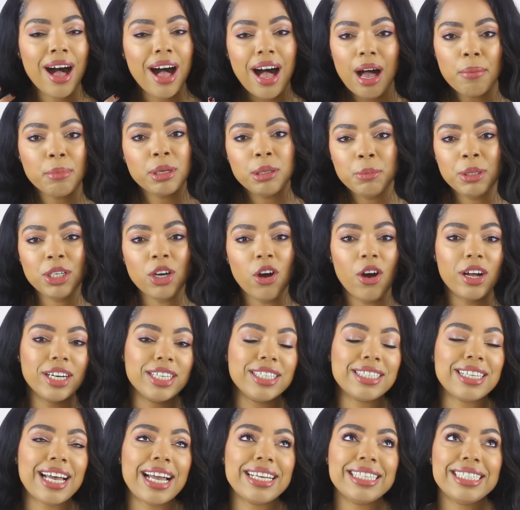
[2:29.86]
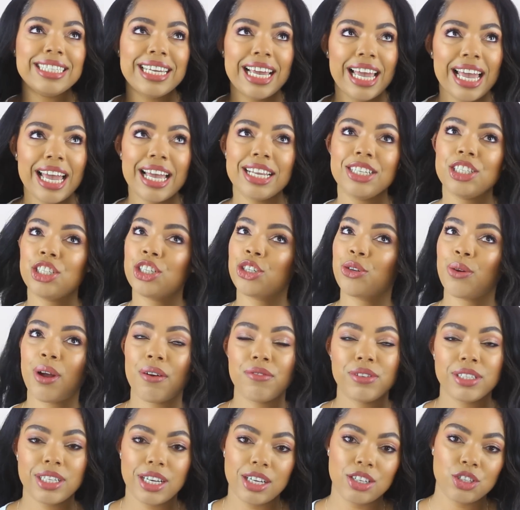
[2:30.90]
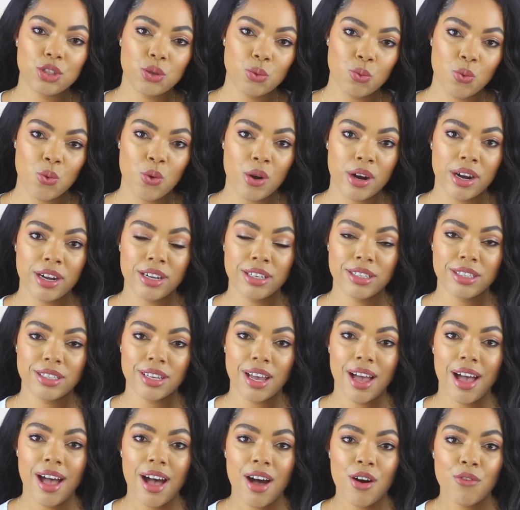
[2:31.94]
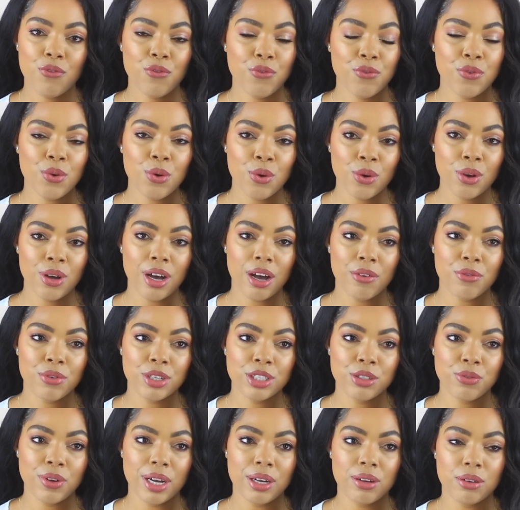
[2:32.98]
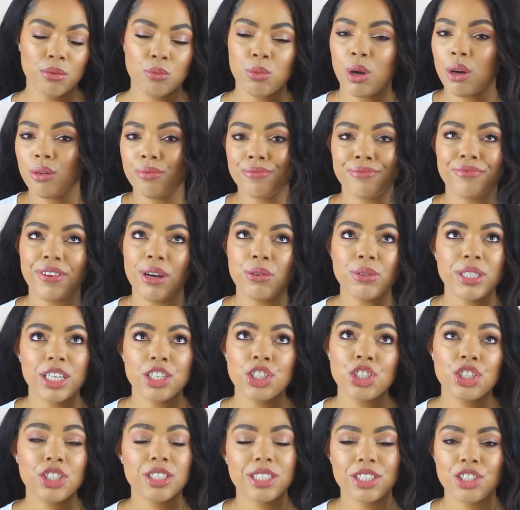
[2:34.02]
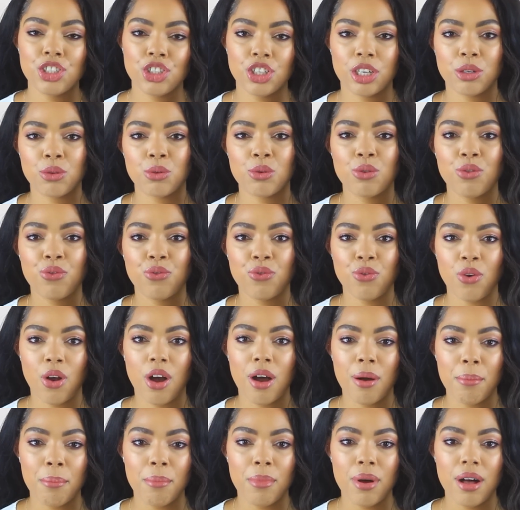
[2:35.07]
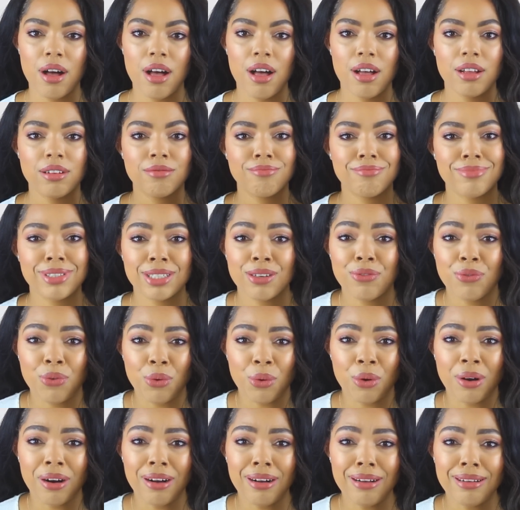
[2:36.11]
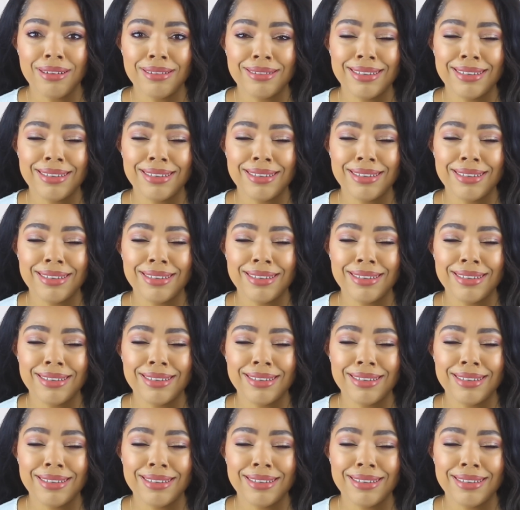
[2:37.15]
I'm gonna be honest, I tend to gravitate towards full coverage, found well, foundations in general from Sephora